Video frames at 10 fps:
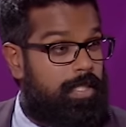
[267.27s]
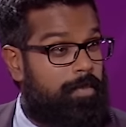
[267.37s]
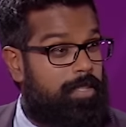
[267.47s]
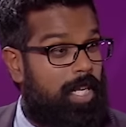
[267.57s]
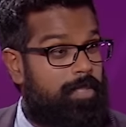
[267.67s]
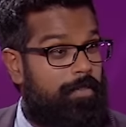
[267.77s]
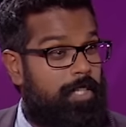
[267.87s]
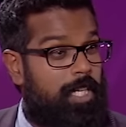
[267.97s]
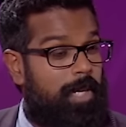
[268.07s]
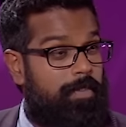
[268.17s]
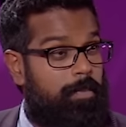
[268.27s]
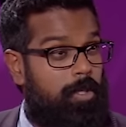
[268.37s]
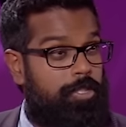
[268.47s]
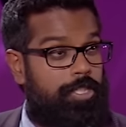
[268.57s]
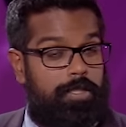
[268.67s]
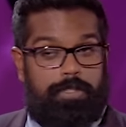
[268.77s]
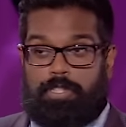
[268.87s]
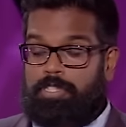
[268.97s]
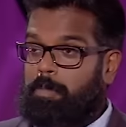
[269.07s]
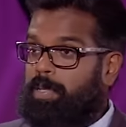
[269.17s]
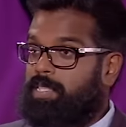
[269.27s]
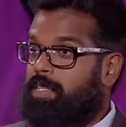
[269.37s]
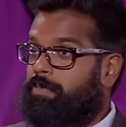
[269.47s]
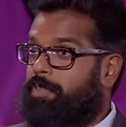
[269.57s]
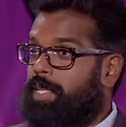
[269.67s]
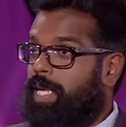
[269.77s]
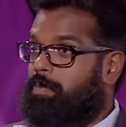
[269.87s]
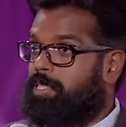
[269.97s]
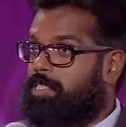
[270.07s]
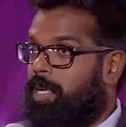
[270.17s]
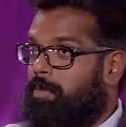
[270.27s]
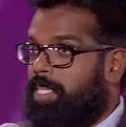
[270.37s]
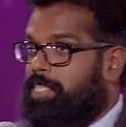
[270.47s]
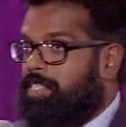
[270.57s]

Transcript: Sometimes I think I'm having more children just to piss off the neighbours, do you know what I mean?